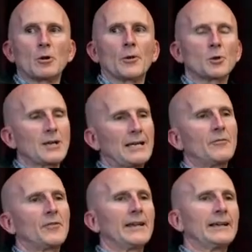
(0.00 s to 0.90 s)
kind of
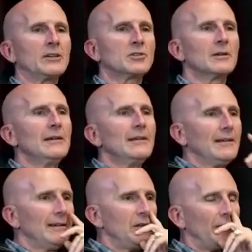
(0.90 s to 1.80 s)
things.
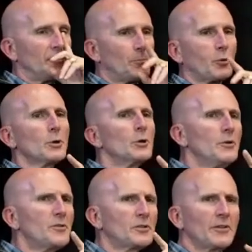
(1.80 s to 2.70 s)
You have to
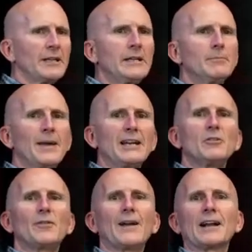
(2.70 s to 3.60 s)
prove to the
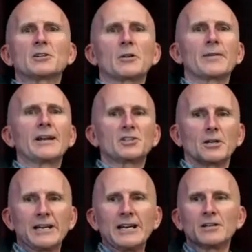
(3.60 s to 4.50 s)
manufacturer that it's
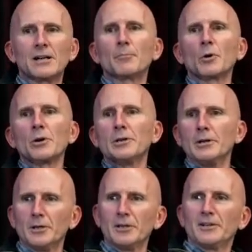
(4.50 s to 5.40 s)
unencumbered.
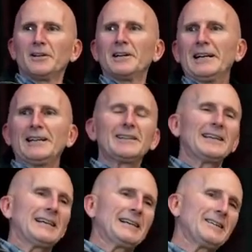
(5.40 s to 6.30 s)
Uh,
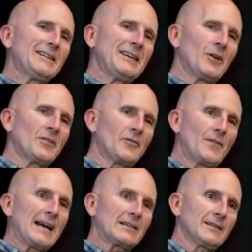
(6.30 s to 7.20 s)
uh you know, the
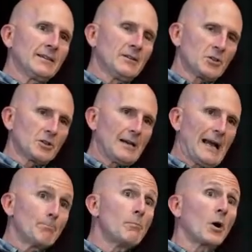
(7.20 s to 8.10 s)
fact is, I
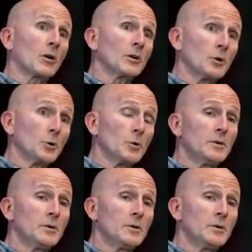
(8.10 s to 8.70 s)
borrowed